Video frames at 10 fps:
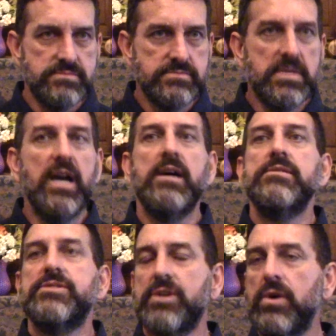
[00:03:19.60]
Yeah,
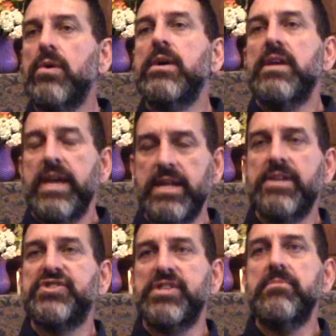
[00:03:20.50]
so in a
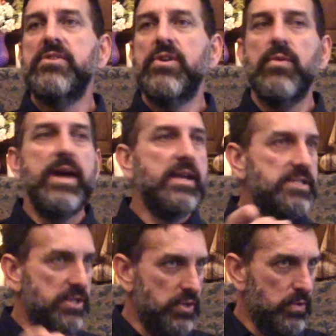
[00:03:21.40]
similar way
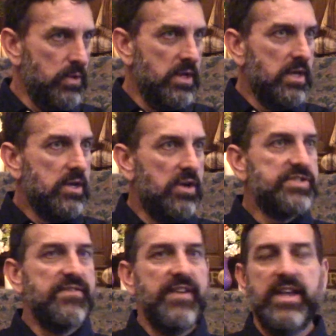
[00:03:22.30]
to
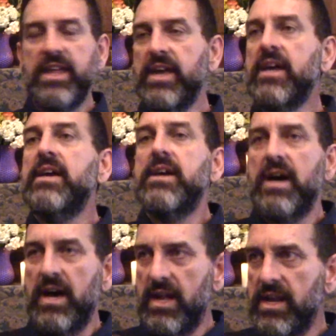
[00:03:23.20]
cultivating
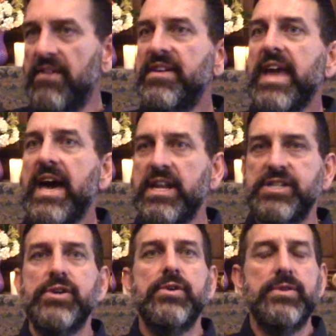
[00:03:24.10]
a loving
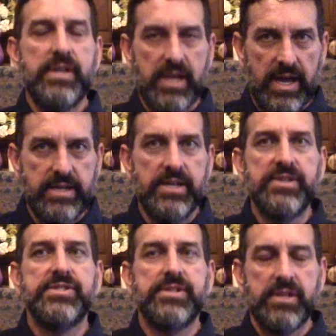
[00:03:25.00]
attitude,
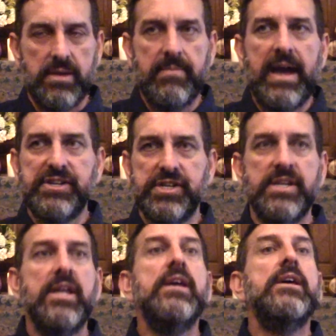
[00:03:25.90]
kindness,
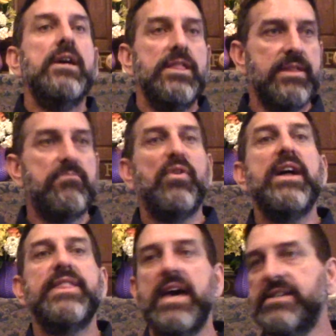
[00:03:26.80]
compassion, the
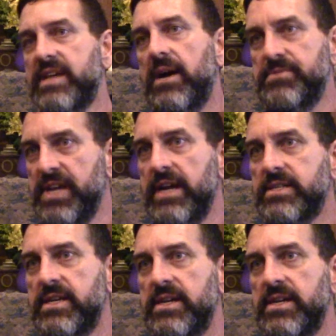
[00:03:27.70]
breath as object.